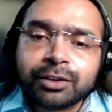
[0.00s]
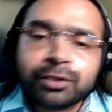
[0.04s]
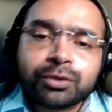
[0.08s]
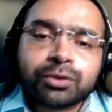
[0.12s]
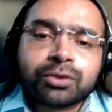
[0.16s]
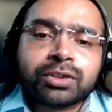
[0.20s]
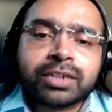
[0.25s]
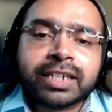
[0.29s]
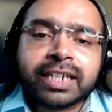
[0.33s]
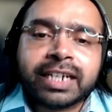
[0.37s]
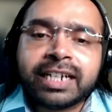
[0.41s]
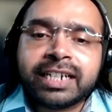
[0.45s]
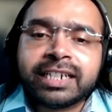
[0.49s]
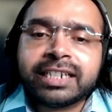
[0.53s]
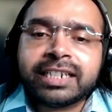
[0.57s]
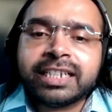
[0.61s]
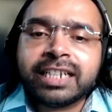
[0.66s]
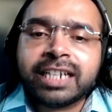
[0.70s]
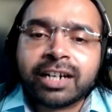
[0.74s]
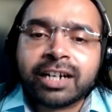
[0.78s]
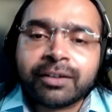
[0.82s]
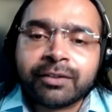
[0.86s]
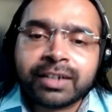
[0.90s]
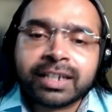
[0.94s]
to create
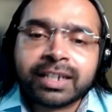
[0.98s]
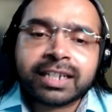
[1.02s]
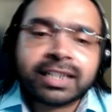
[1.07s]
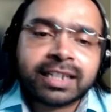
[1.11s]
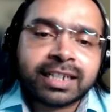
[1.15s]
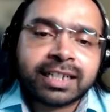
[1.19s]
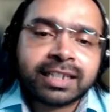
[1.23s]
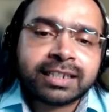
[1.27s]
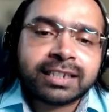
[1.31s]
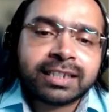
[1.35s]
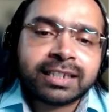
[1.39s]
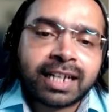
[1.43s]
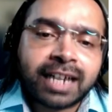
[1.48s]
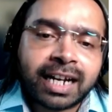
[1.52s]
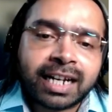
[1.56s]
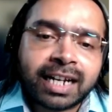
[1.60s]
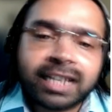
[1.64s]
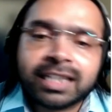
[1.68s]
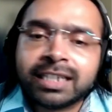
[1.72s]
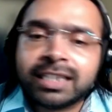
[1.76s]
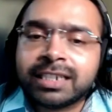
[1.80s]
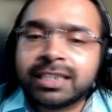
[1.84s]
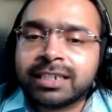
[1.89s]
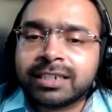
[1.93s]
the awareness,
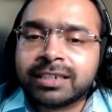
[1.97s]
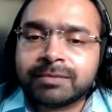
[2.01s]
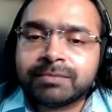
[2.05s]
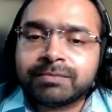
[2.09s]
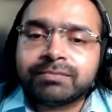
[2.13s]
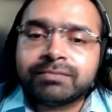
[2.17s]
and